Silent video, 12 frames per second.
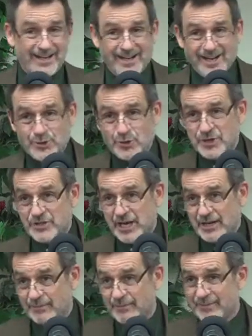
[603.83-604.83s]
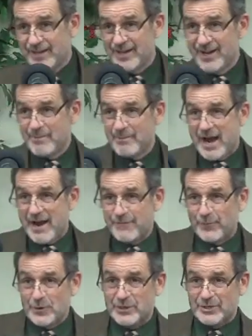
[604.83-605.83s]
Interesting. My
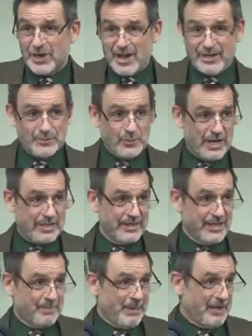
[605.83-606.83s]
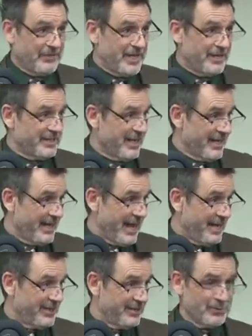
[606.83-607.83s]
first thought is when I think about this,
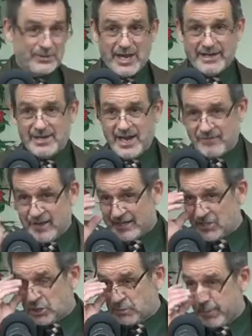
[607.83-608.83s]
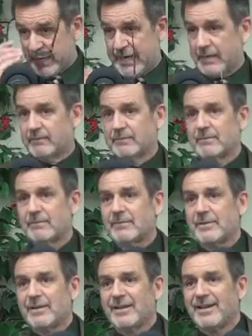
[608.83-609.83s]
I think it was like kind of like a spigot.
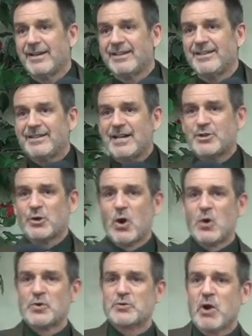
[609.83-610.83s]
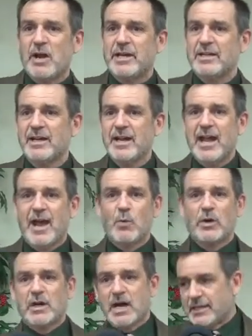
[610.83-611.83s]
You got your hose running, and
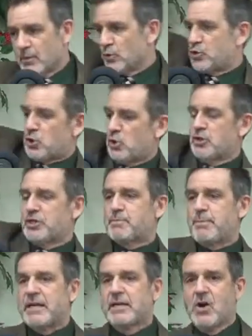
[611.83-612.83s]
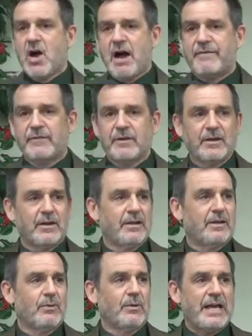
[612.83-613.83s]
what God did was turn the spigot off
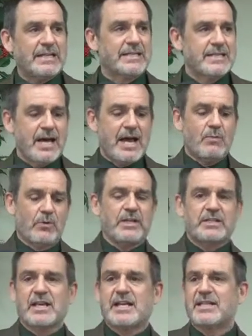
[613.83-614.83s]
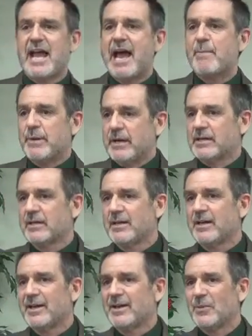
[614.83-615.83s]
well, that's not what it says happened.
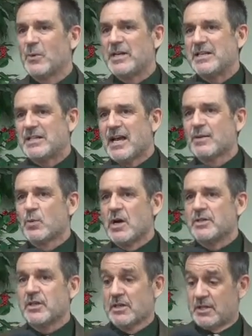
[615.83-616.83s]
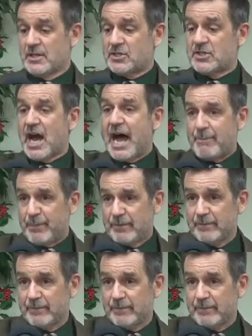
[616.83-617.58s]
What he said was, stop.